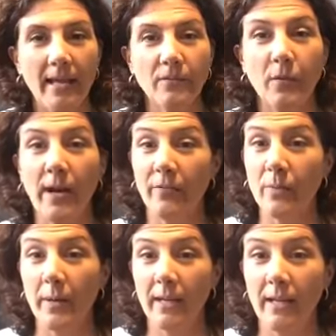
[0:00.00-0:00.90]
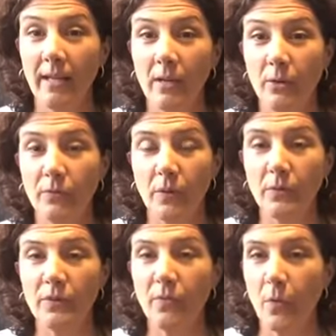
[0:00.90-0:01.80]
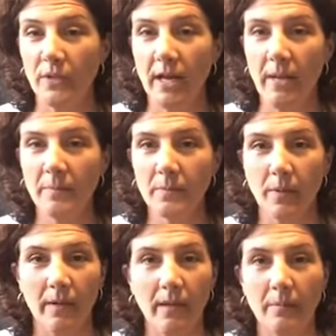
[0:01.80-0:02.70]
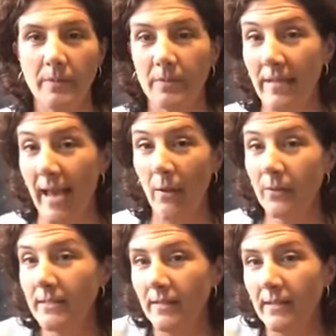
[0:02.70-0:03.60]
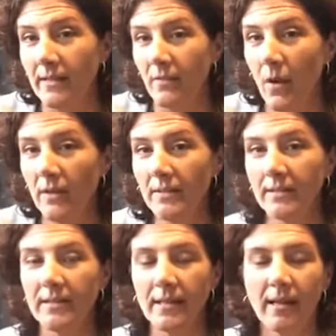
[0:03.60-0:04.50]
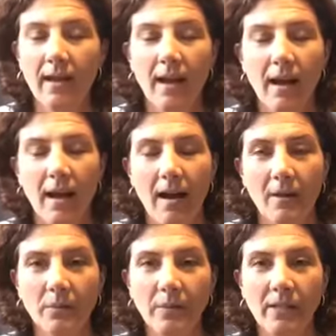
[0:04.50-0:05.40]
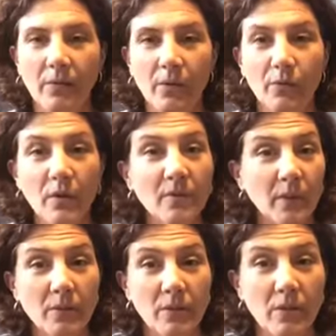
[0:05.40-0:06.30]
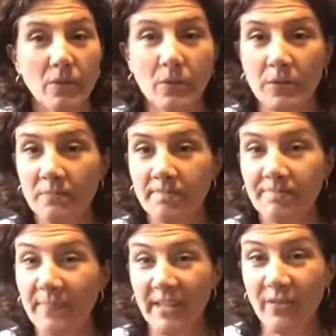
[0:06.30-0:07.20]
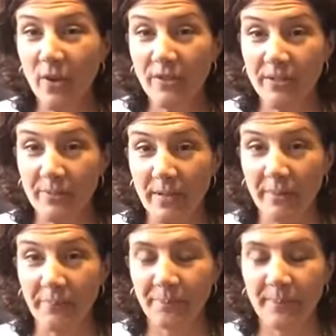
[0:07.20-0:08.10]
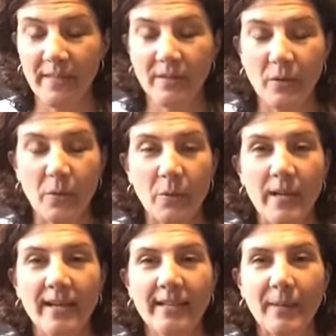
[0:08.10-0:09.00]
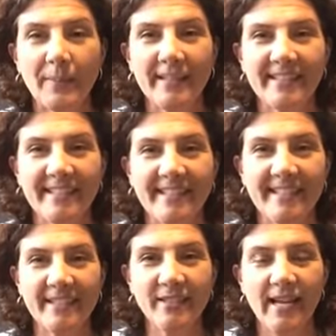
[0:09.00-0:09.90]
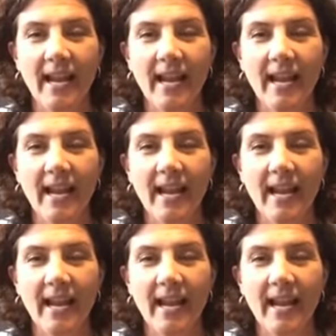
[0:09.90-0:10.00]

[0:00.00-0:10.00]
And for everybody who floats 4 times, now until the end of August, I will give you a free float to use in the fall sometime. So a couple things to consider.